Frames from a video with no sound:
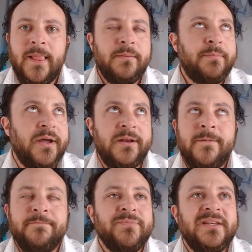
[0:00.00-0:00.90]
But
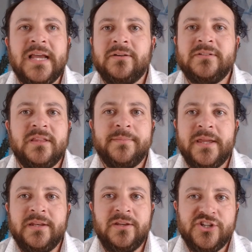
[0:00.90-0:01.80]
down to the
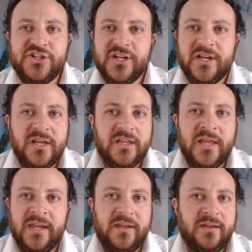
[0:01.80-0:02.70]
minutia,
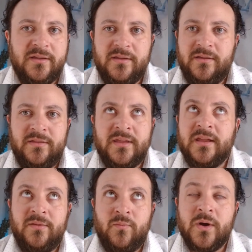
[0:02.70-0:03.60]
like
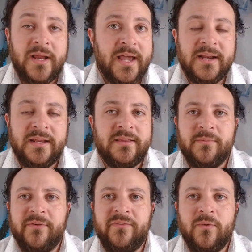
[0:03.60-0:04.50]
that what I had in there
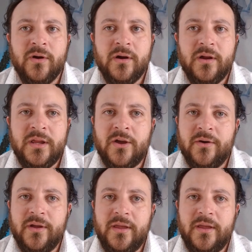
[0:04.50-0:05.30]
before, you know,